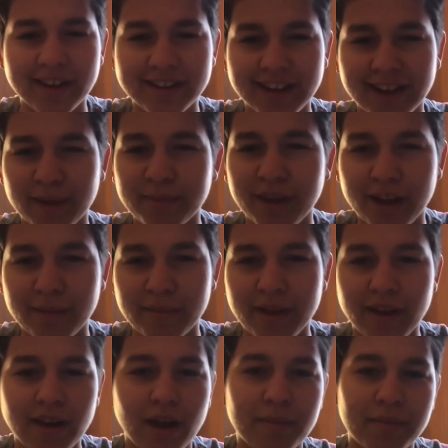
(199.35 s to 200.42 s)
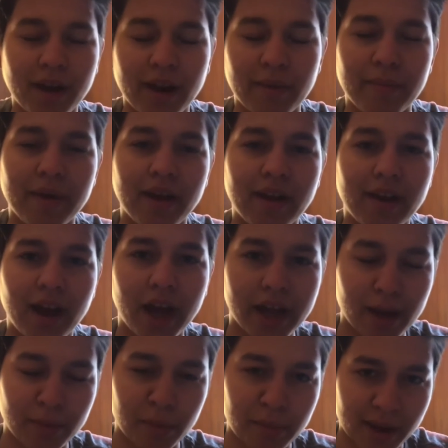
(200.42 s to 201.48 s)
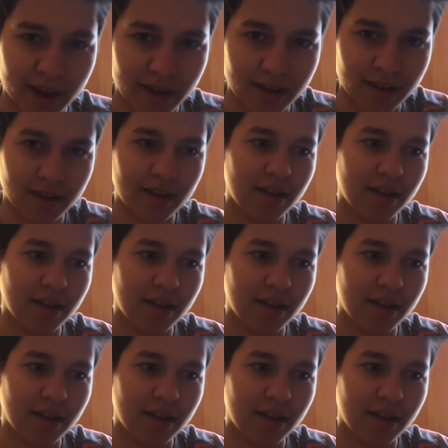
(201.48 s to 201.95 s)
It's like I'm not a man. I'm not a man. I am a man.